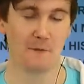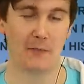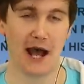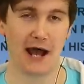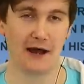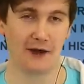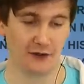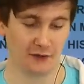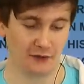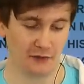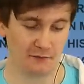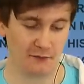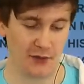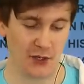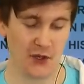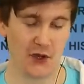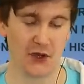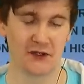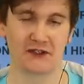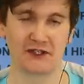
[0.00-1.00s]
battle,
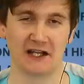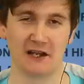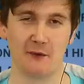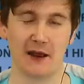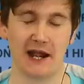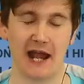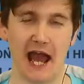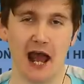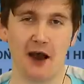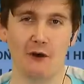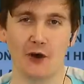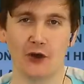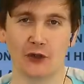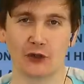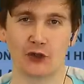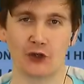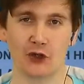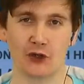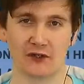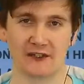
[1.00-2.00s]
personally went out
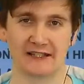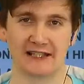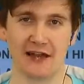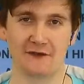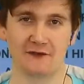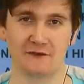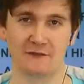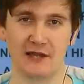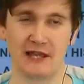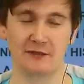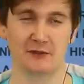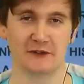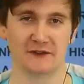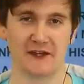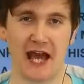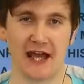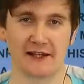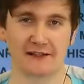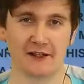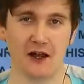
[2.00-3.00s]
and cut seven people's
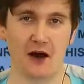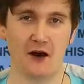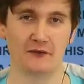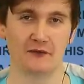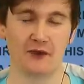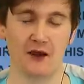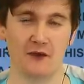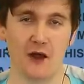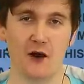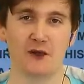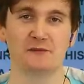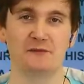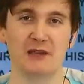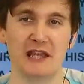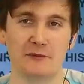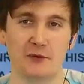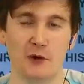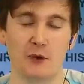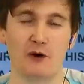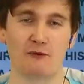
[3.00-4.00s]
heads off, and those
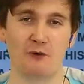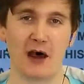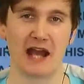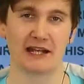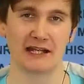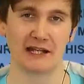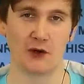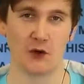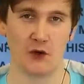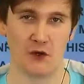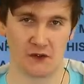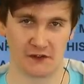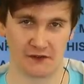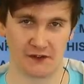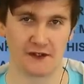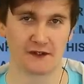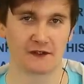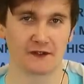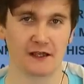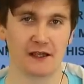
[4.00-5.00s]
people were riding
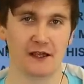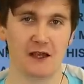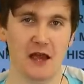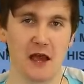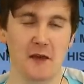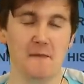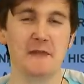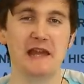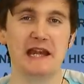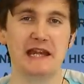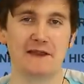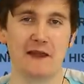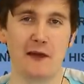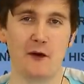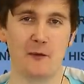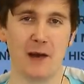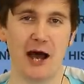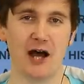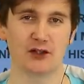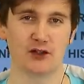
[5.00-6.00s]
horses, meaning they
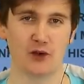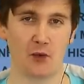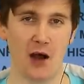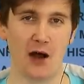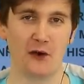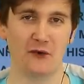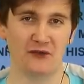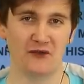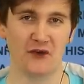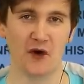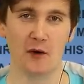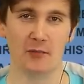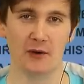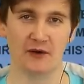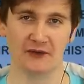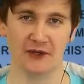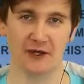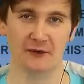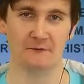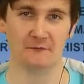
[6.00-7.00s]
were about 12 foot
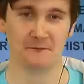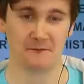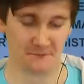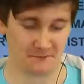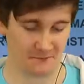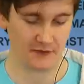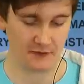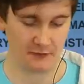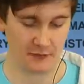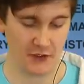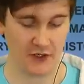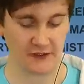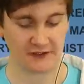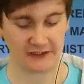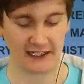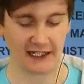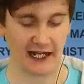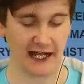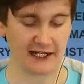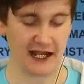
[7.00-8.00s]
above her
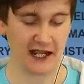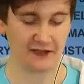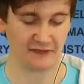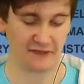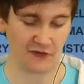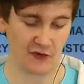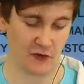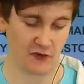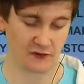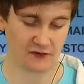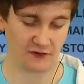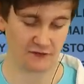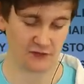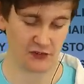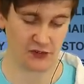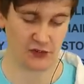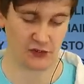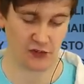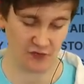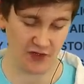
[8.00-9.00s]
personally led a force of
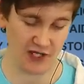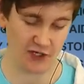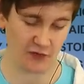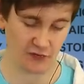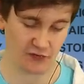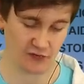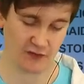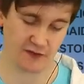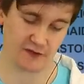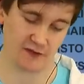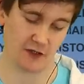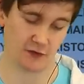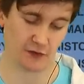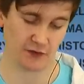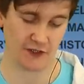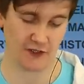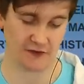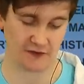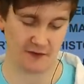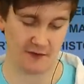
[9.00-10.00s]
just 300
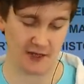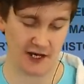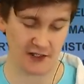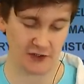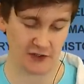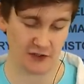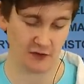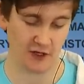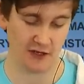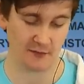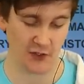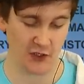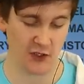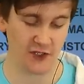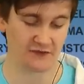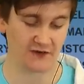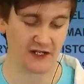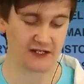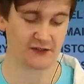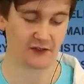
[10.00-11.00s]
soldiers and managed to
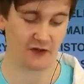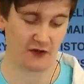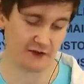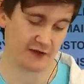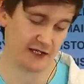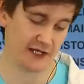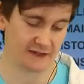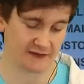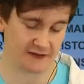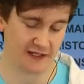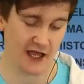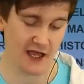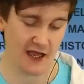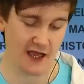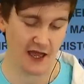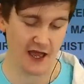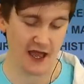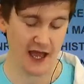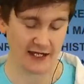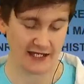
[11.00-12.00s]
emerge victorious
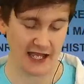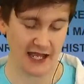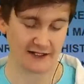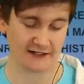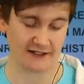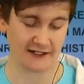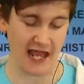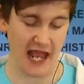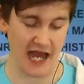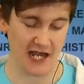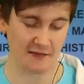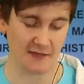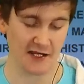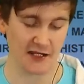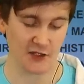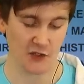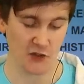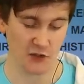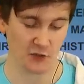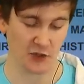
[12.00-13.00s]
against an enemy
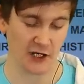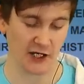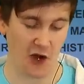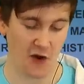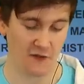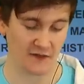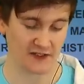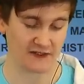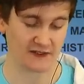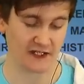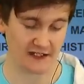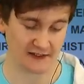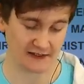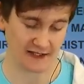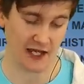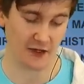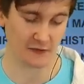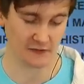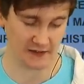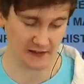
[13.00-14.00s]
numbering over
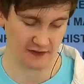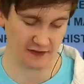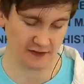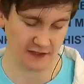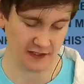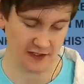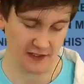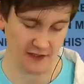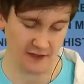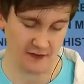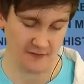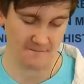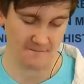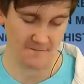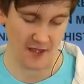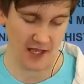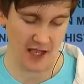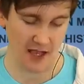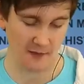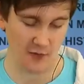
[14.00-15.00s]
6,000,
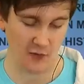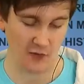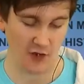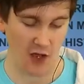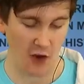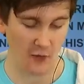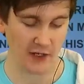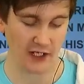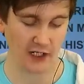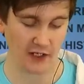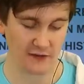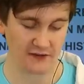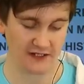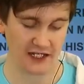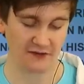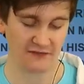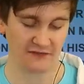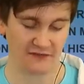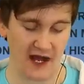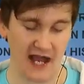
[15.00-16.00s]
um, only
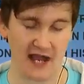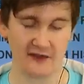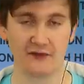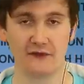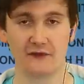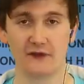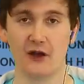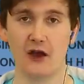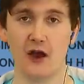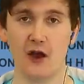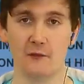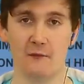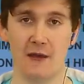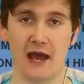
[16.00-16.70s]
losing five of her own